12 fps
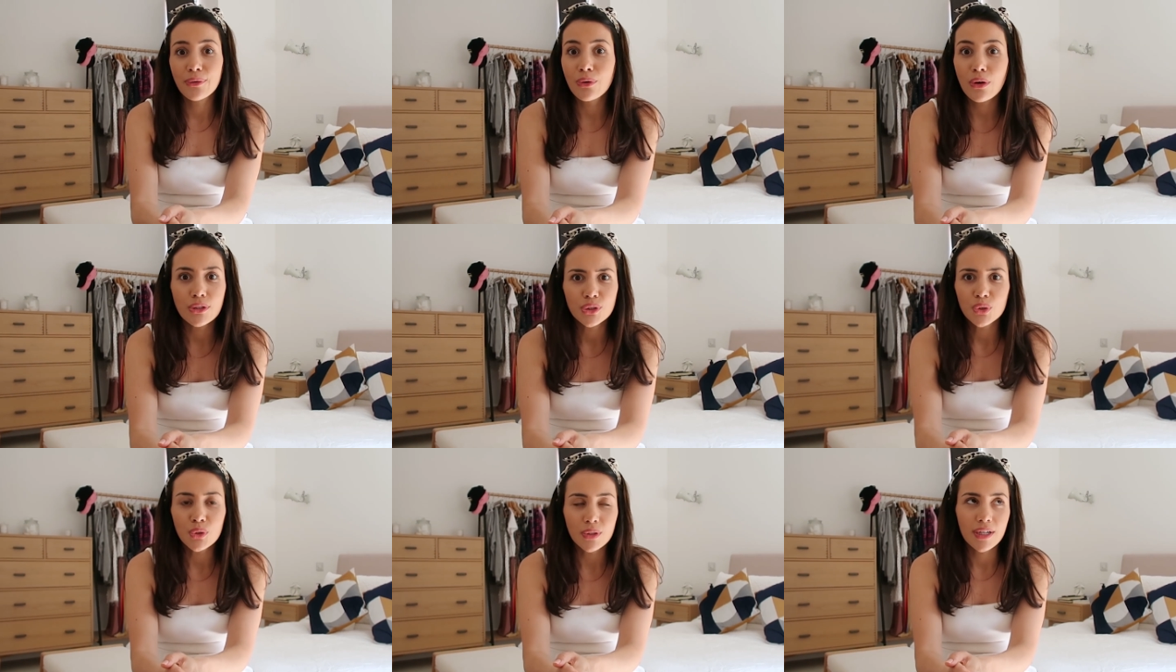you're not a
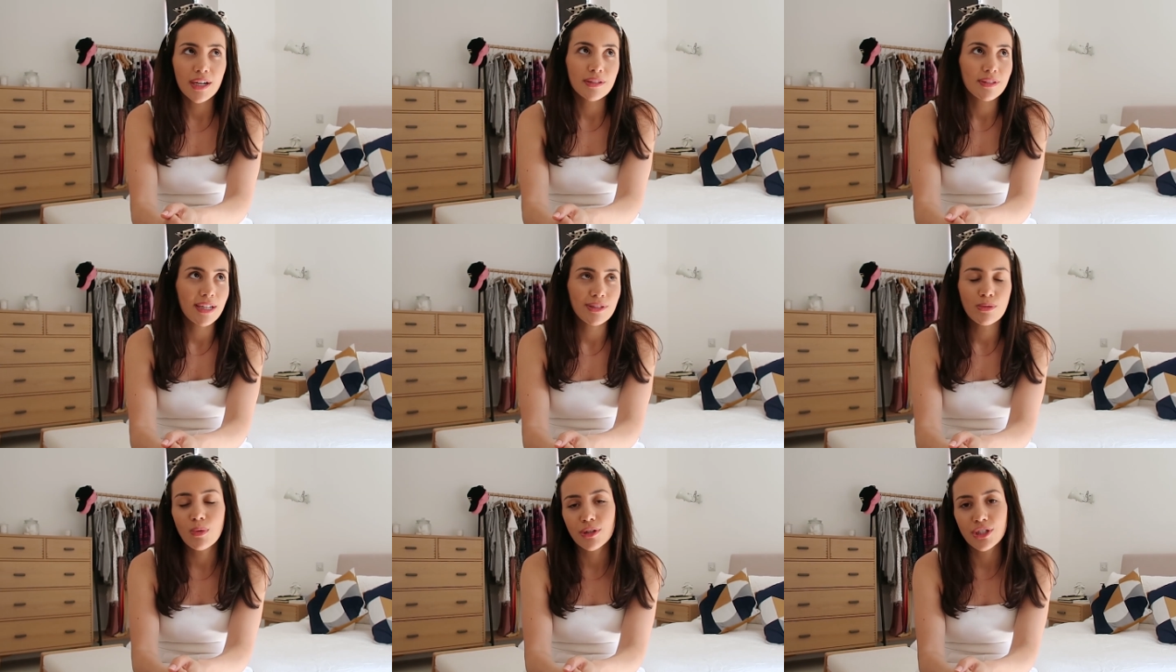short girl and
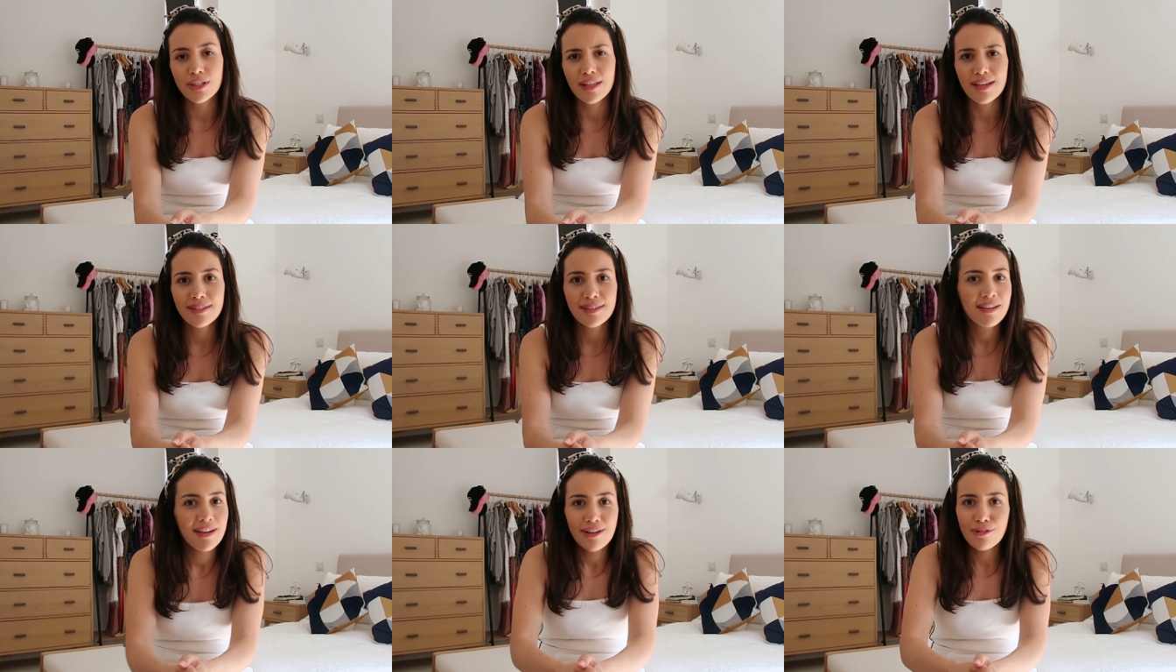you're watching
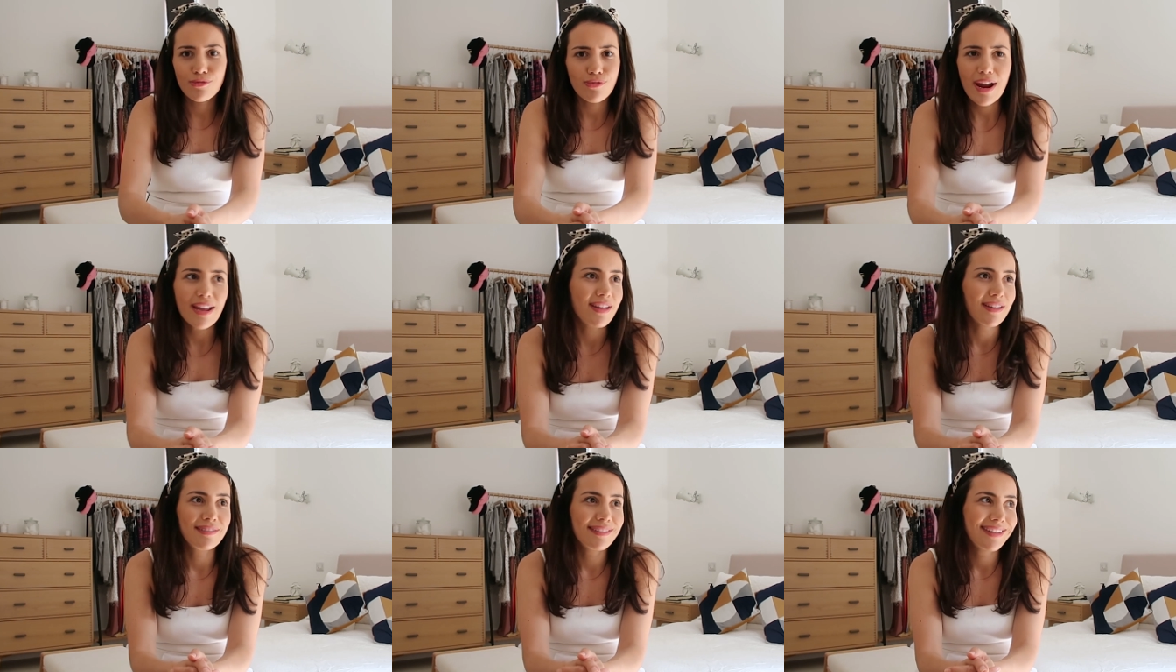this,
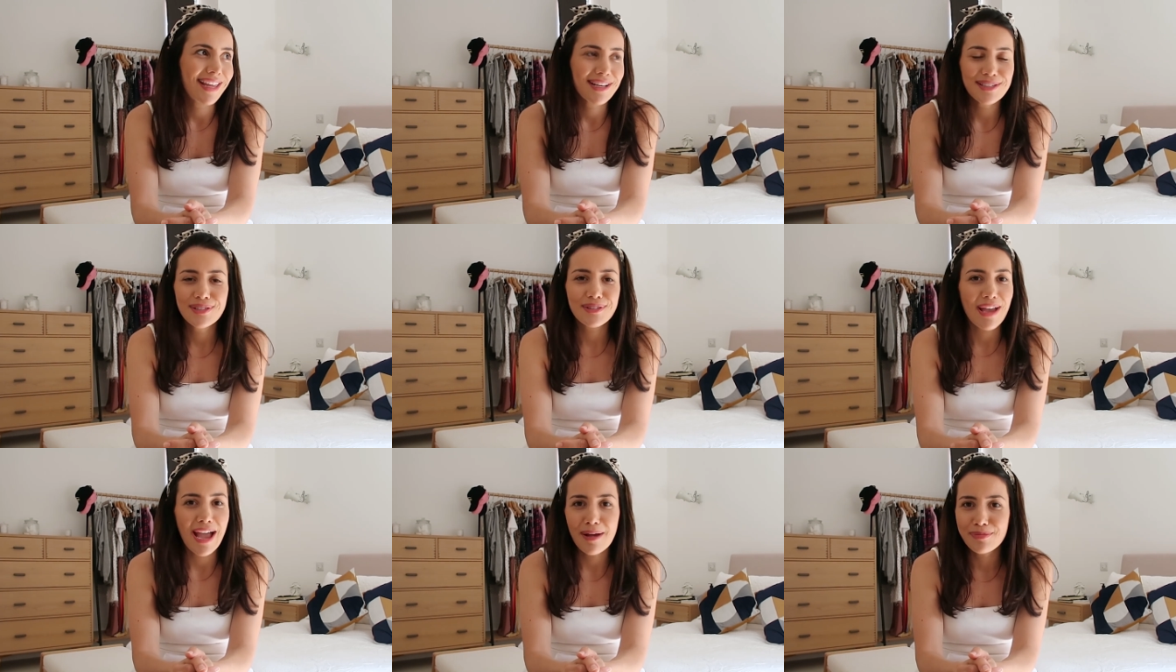great. That is
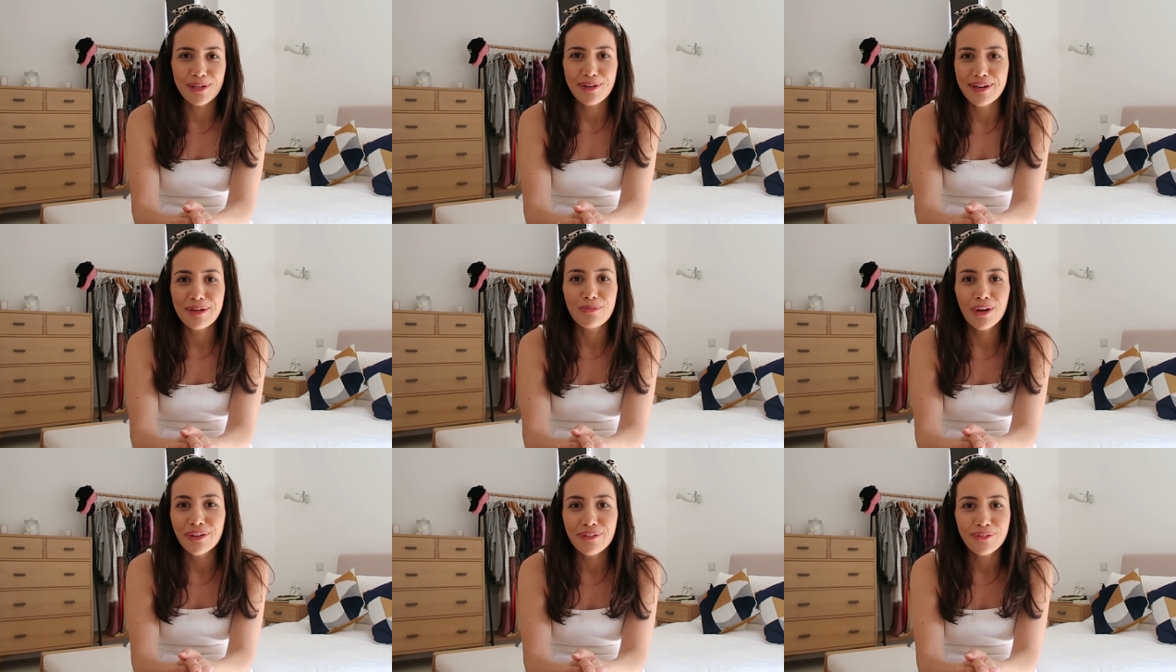absolutely
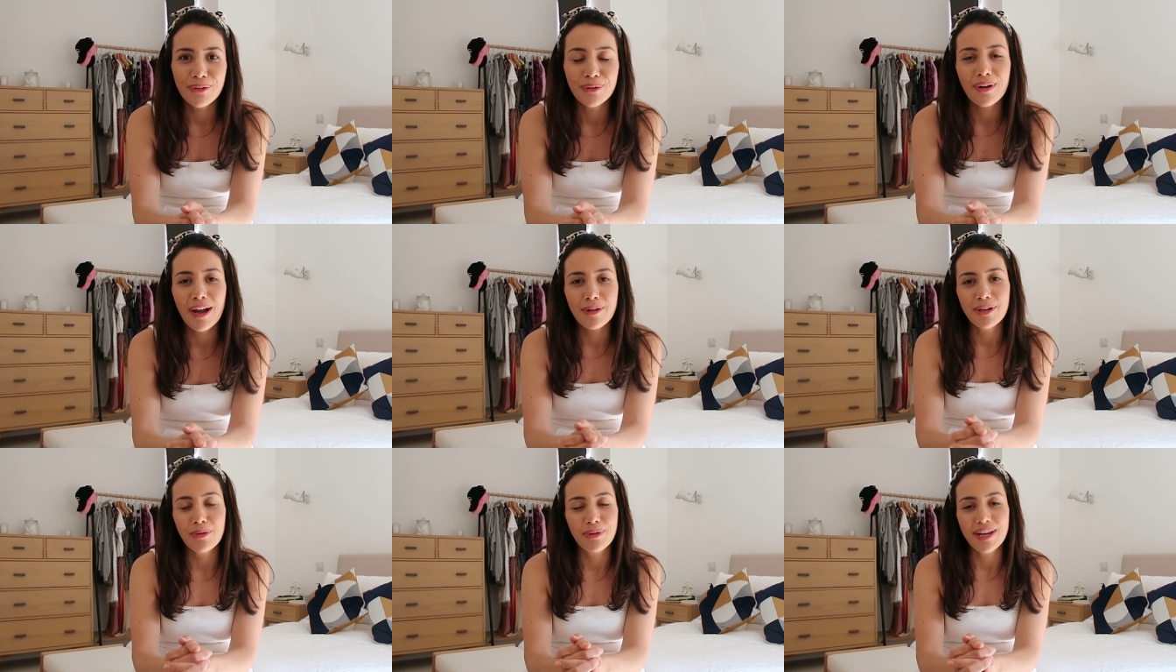wonderful. I
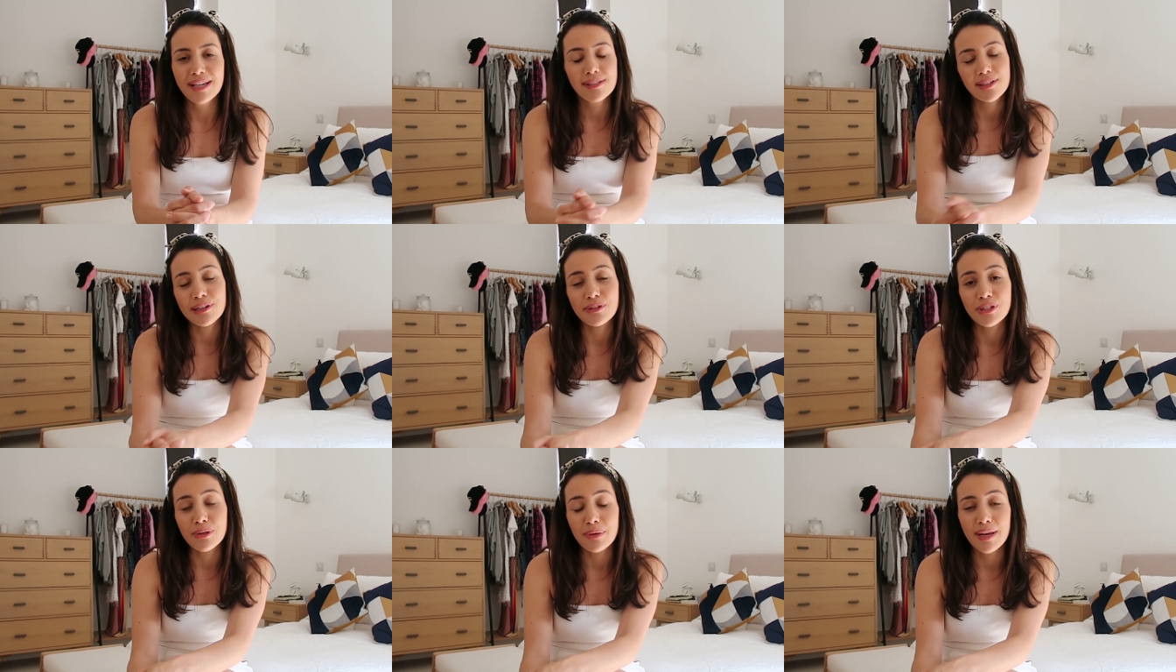don't want to
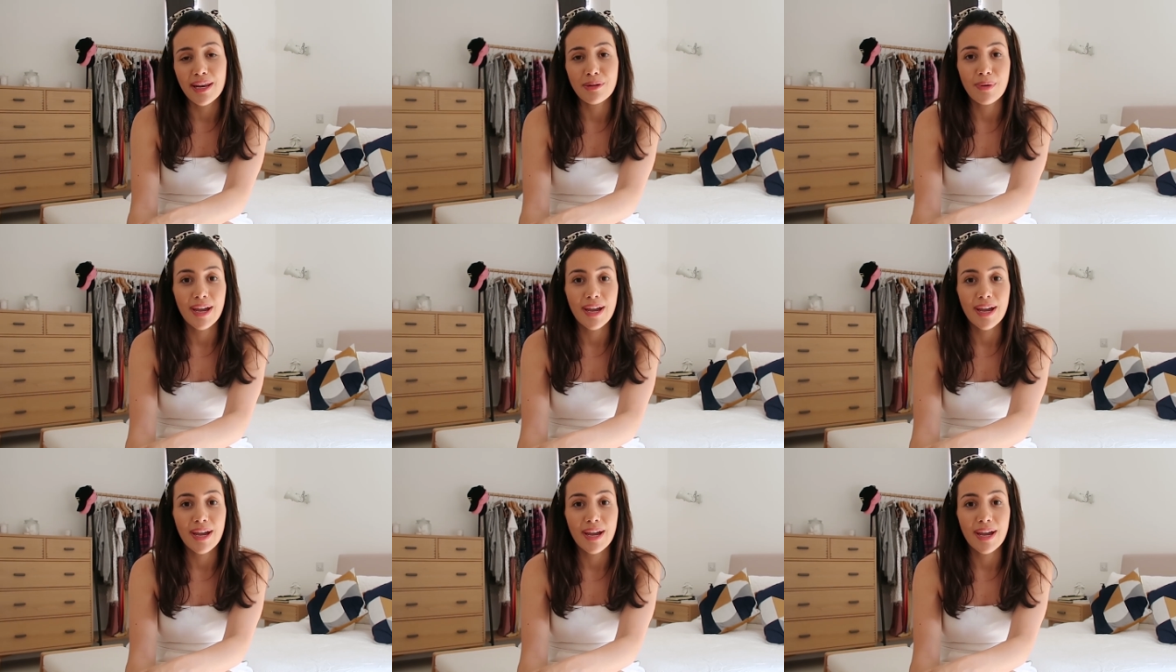exclude you in any